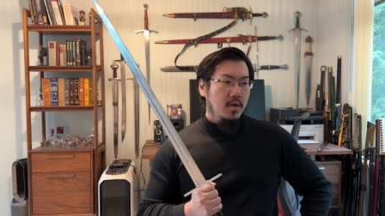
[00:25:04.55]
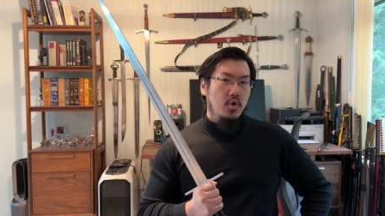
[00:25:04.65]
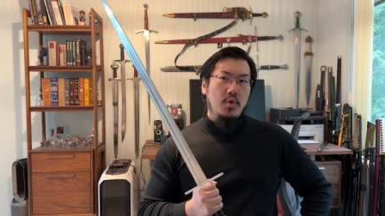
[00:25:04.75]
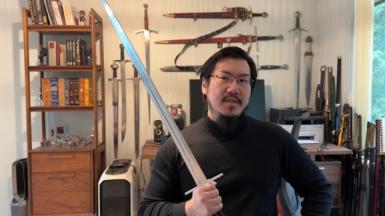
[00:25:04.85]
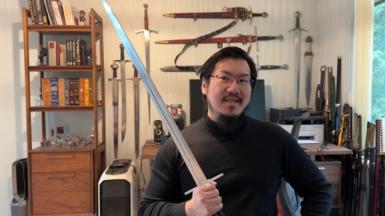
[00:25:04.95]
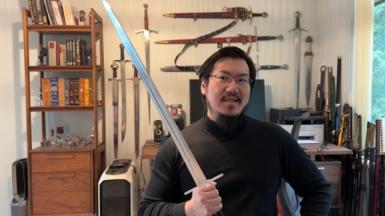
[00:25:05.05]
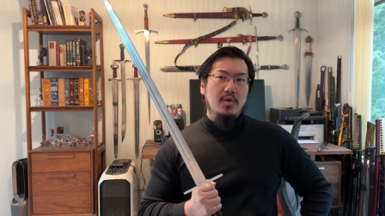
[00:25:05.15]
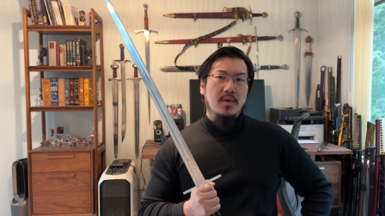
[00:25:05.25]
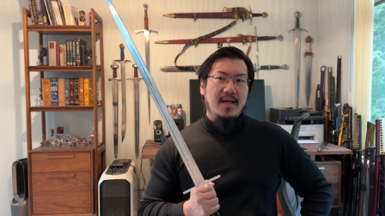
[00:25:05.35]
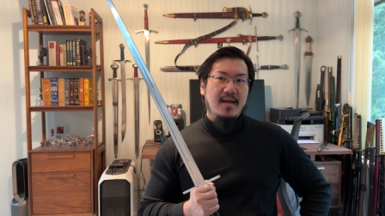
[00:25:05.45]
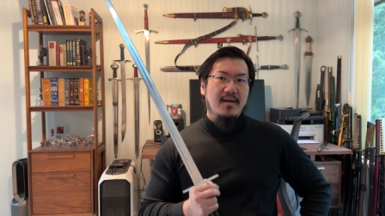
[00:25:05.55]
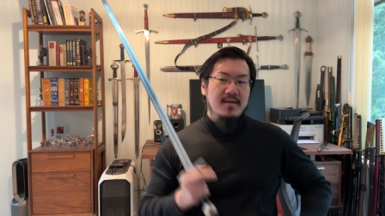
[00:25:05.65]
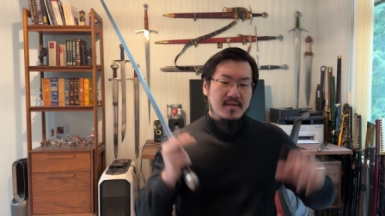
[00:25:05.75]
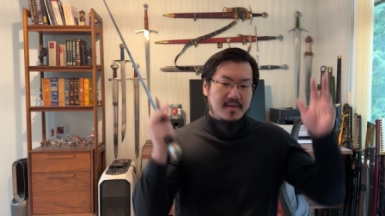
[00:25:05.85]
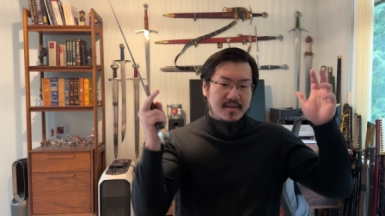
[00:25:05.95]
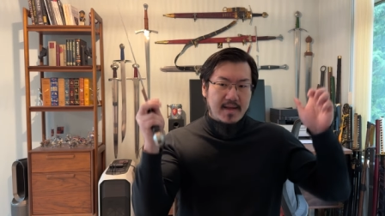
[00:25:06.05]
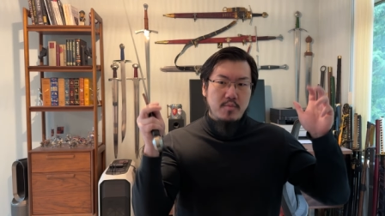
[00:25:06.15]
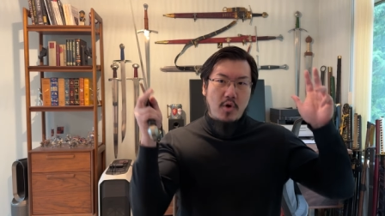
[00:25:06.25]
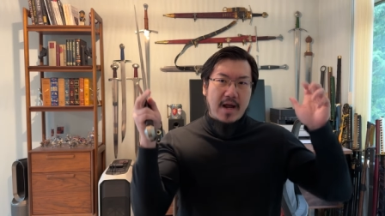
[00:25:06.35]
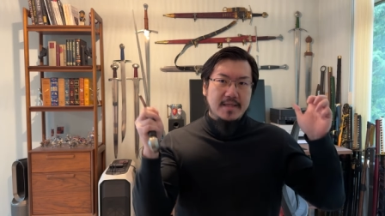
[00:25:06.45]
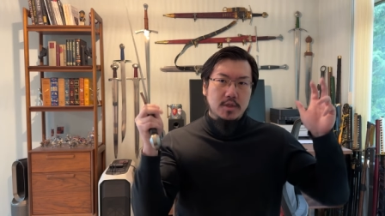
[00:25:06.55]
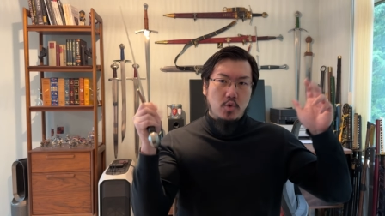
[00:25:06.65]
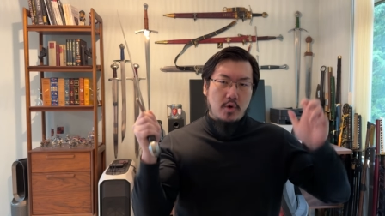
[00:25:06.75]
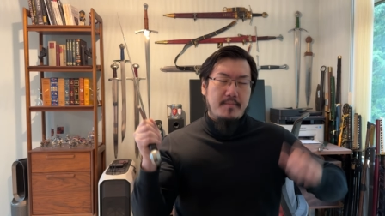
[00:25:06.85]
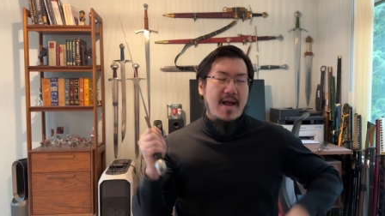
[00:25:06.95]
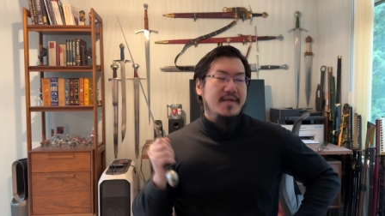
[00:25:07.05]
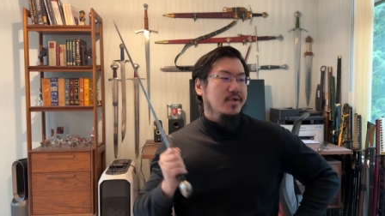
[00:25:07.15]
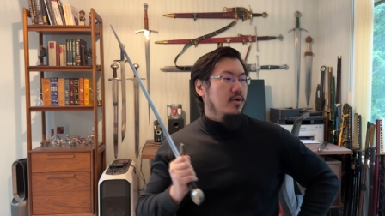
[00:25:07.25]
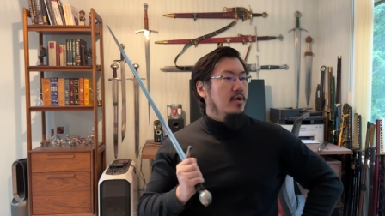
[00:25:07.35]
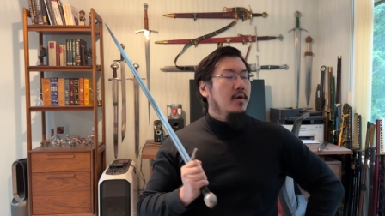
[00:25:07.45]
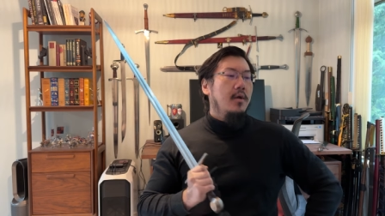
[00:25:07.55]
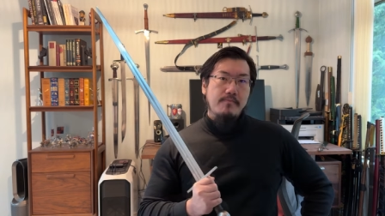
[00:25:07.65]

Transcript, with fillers: who was secretly a samurai sword master,